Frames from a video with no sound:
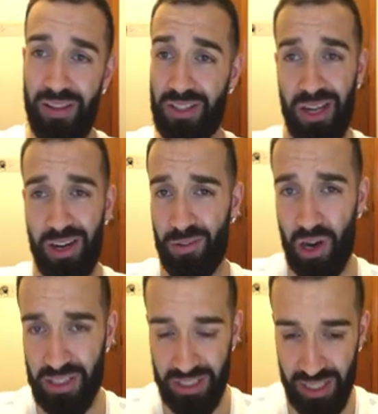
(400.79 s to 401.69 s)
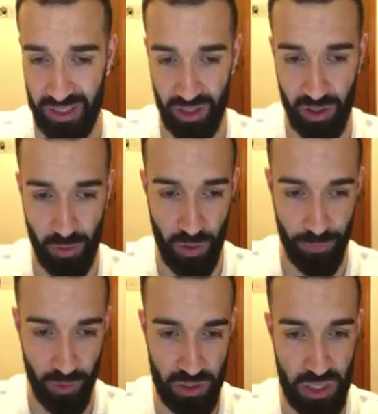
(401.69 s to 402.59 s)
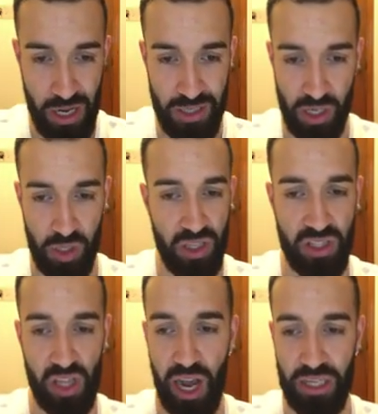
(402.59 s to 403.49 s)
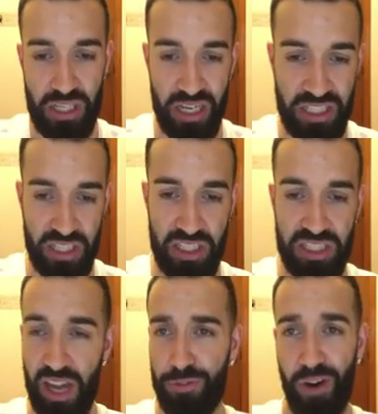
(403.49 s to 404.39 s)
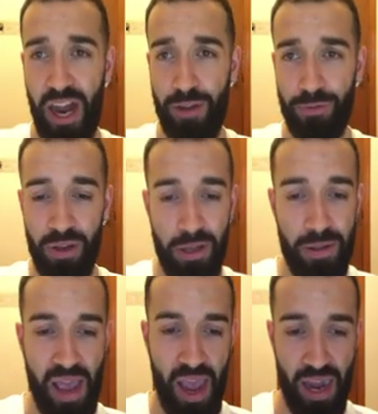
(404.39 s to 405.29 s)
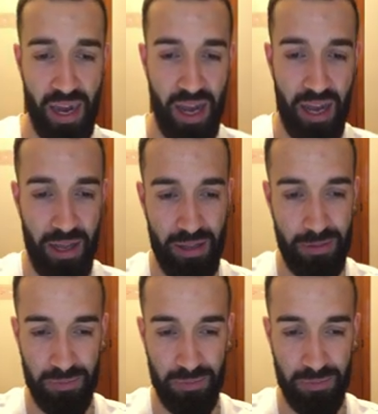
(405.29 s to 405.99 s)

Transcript: There's not enough cards in the deck that are good going first. So I thought I was gonna set five, and uh,